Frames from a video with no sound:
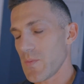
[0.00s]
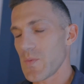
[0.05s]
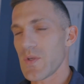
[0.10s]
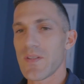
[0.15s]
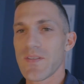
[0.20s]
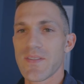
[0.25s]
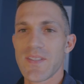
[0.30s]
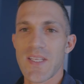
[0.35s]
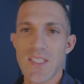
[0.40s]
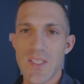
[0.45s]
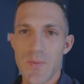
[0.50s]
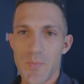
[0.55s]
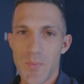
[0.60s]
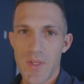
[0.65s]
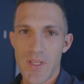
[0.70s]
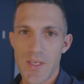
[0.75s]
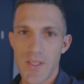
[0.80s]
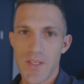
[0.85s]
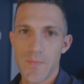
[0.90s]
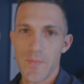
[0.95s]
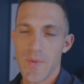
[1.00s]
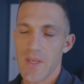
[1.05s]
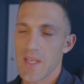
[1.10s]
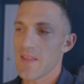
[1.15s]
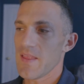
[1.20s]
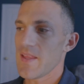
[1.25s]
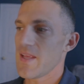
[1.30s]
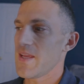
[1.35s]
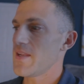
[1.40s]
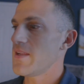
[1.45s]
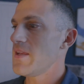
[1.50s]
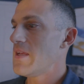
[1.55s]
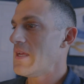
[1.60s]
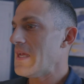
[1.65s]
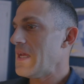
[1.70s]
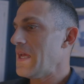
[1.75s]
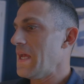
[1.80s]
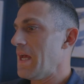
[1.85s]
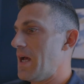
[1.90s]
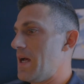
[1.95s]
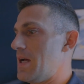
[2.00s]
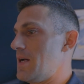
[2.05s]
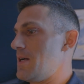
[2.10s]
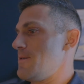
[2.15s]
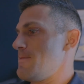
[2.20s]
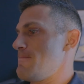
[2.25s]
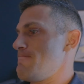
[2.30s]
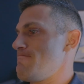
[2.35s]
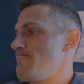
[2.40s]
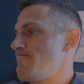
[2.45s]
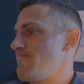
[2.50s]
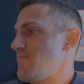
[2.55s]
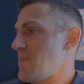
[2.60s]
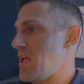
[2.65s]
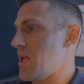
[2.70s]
Well, discipline can mean that um,